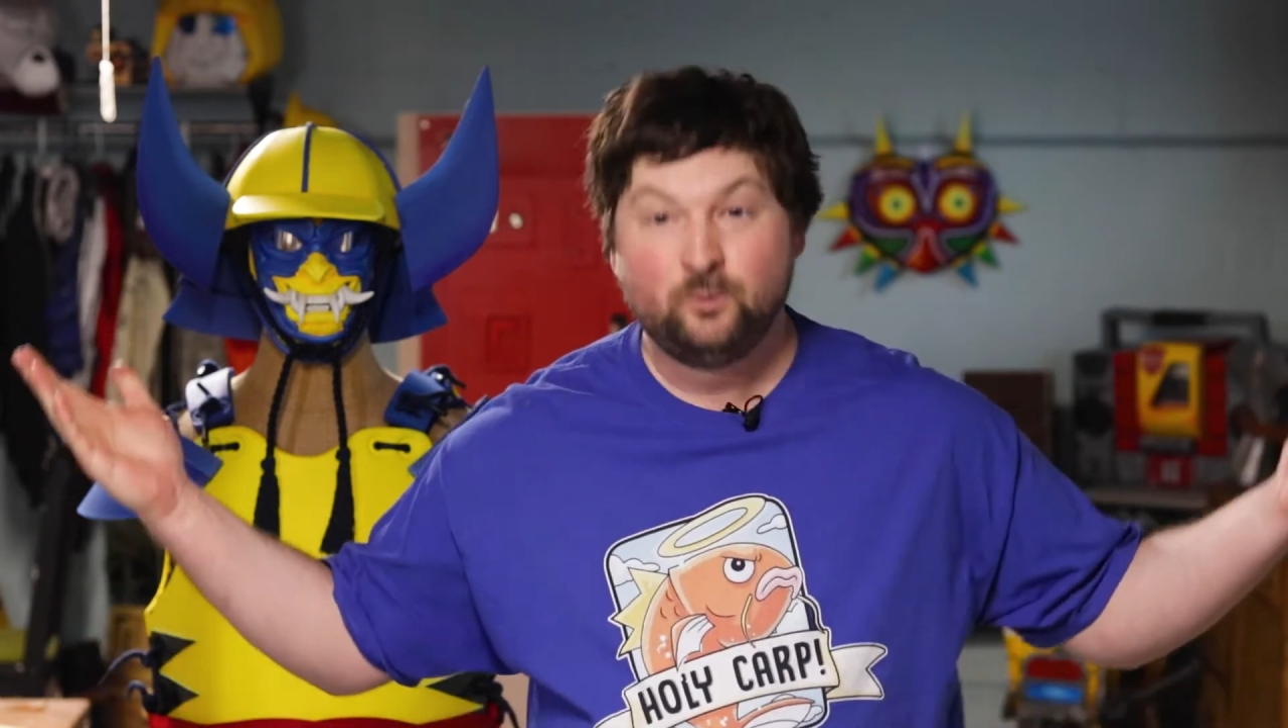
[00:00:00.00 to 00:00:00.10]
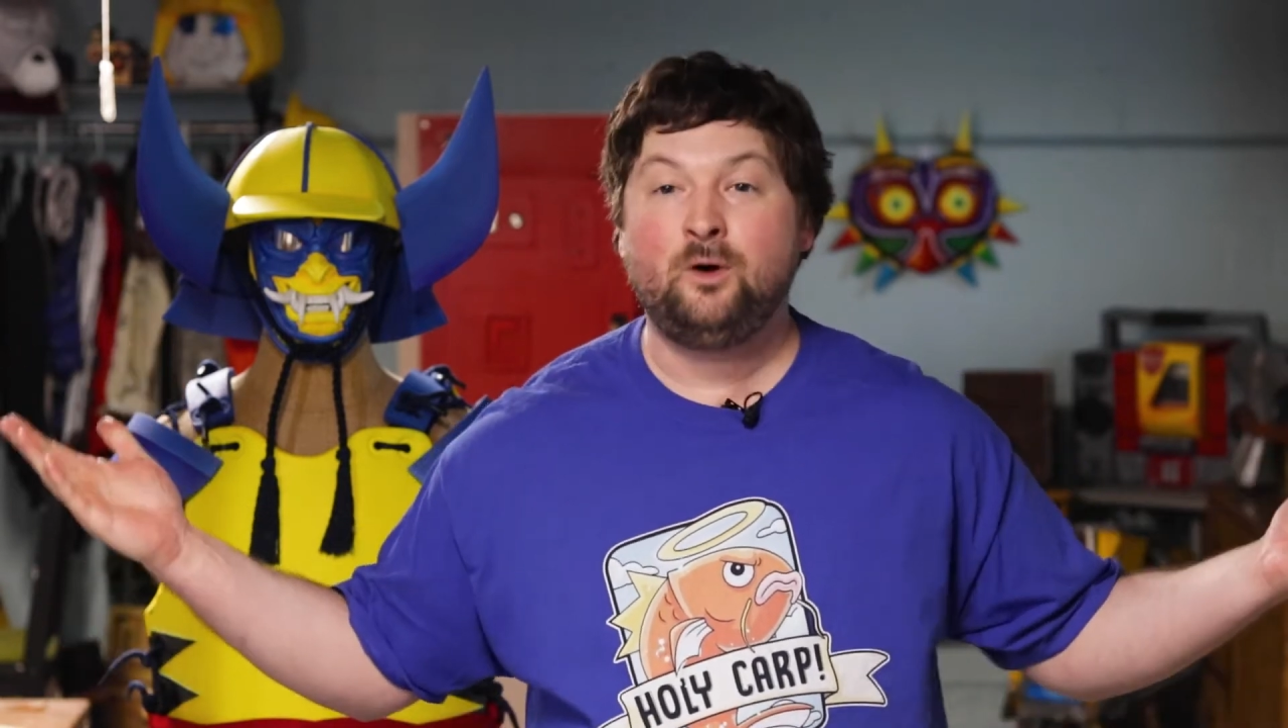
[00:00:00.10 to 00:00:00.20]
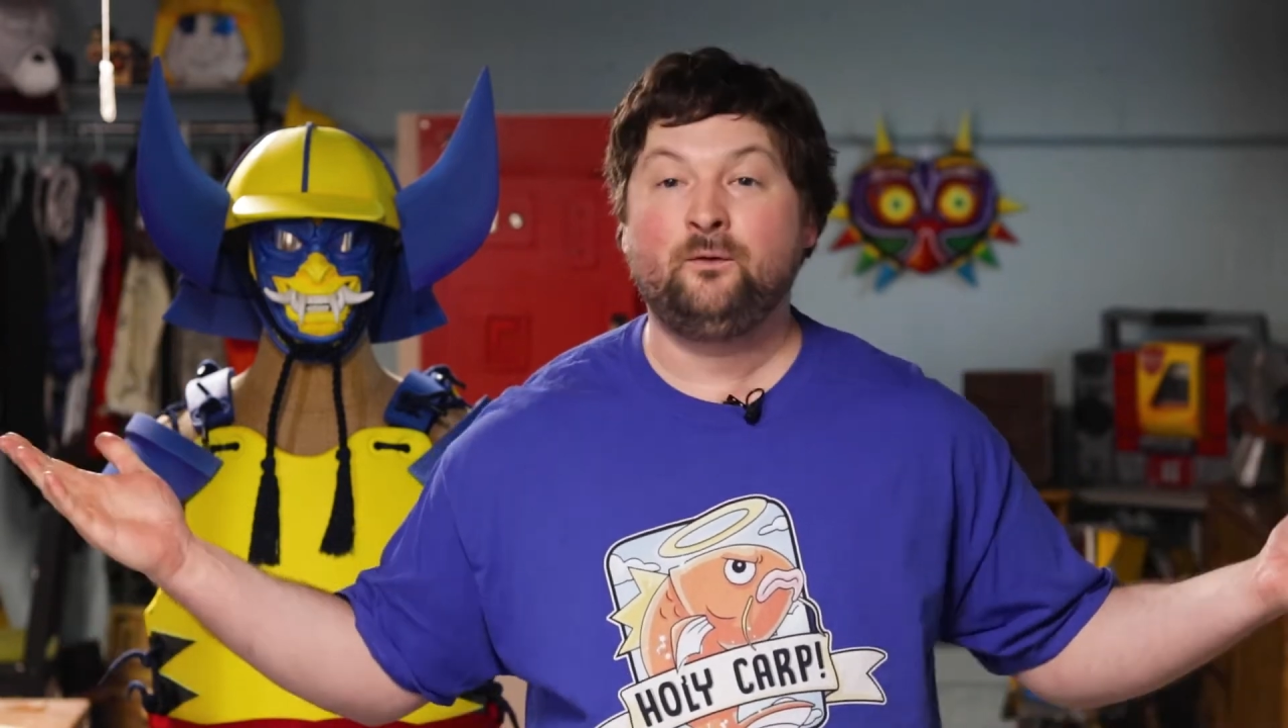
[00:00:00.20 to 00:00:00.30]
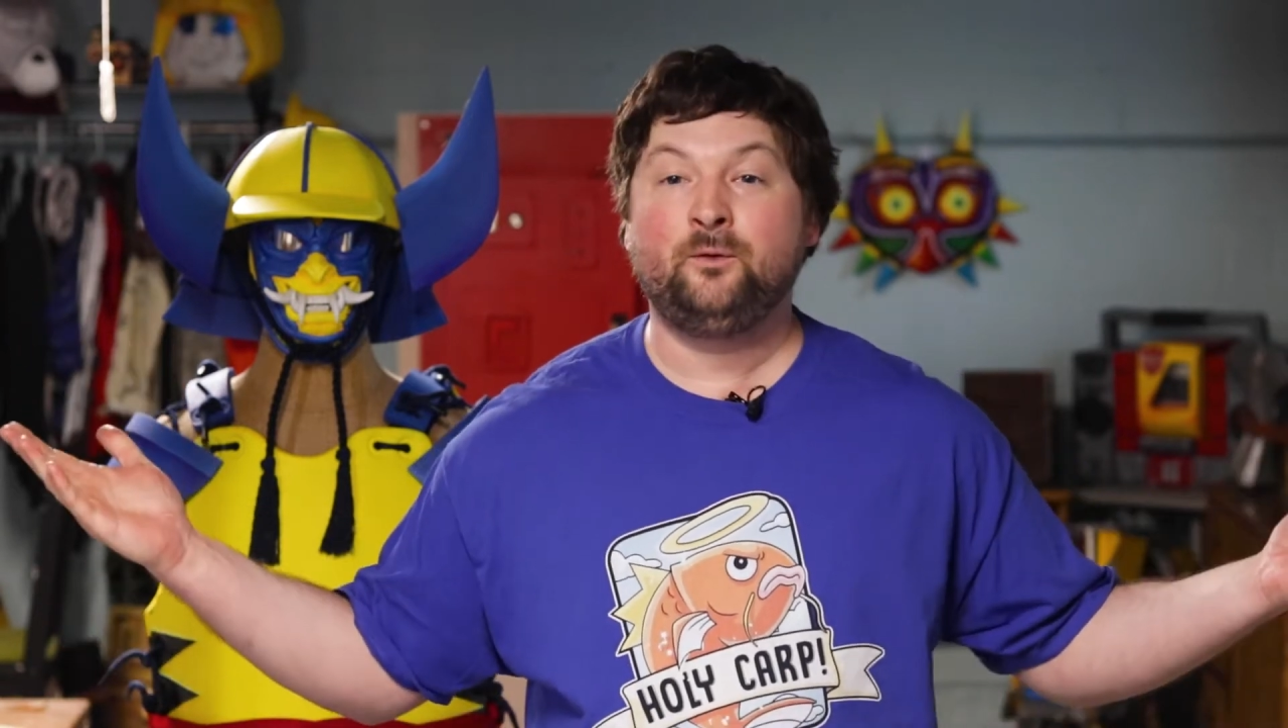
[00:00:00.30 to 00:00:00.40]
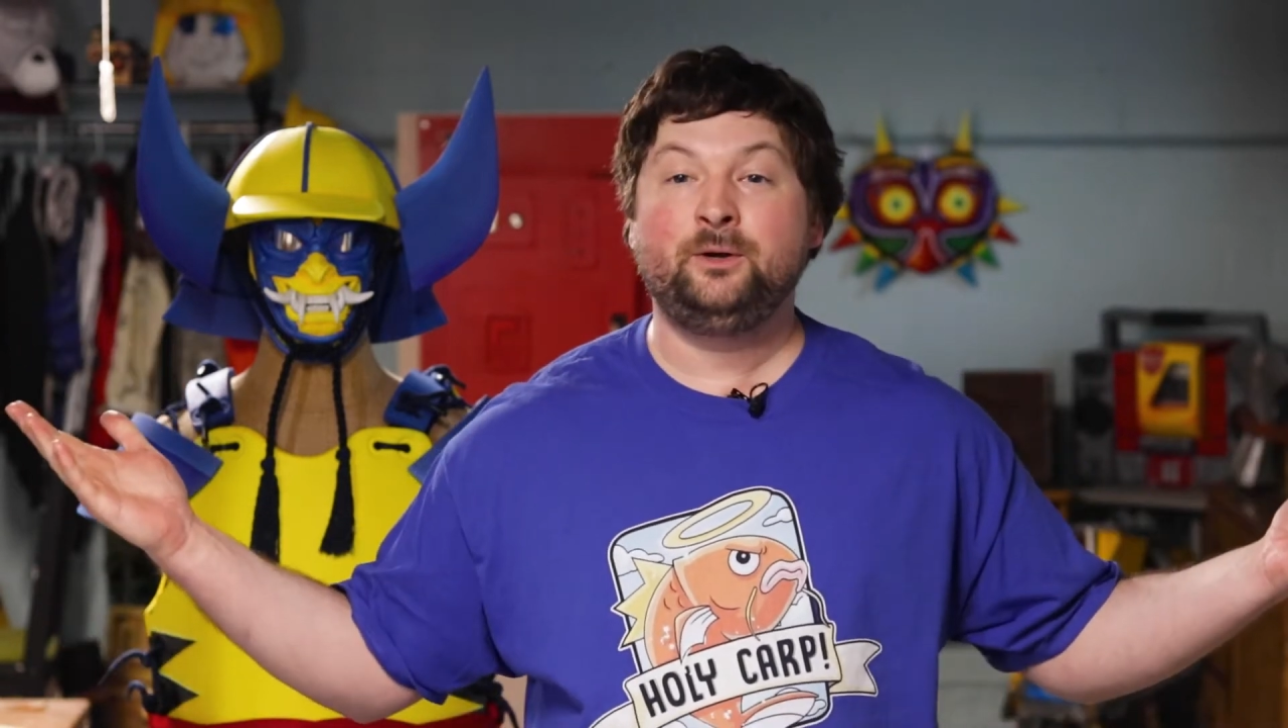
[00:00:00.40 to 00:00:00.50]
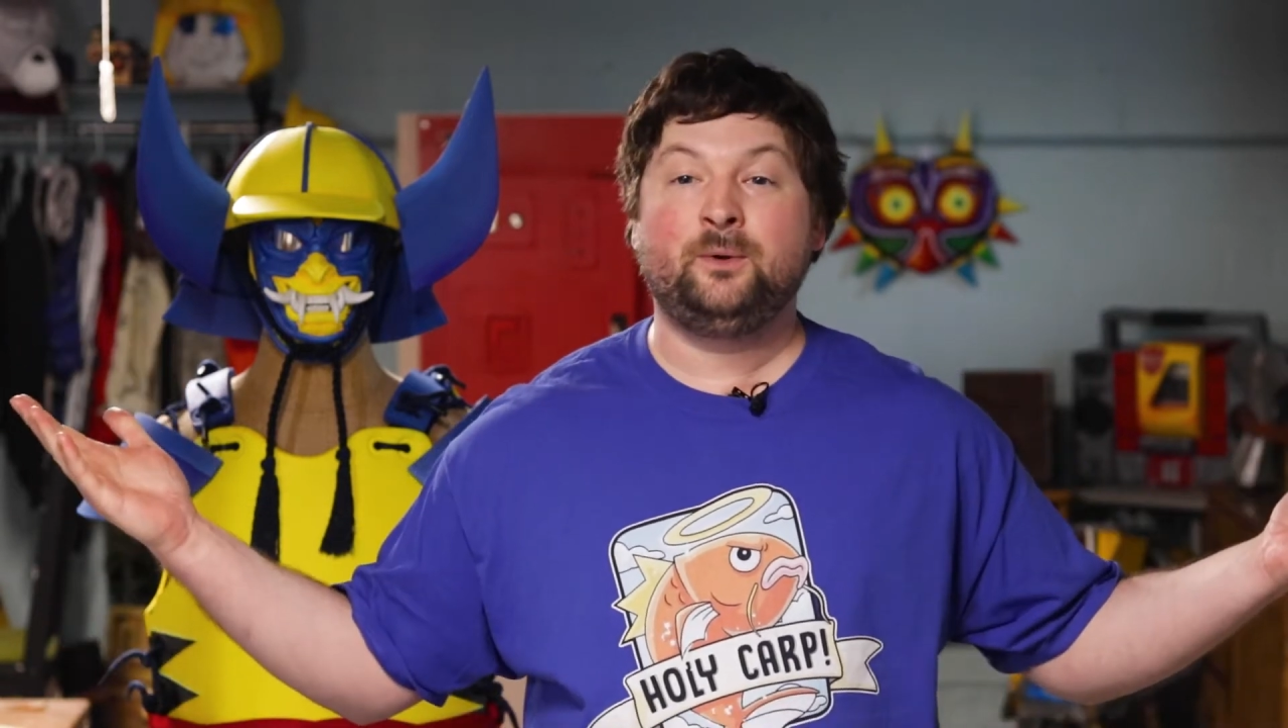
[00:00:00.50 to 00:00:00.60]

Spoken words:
Wolverine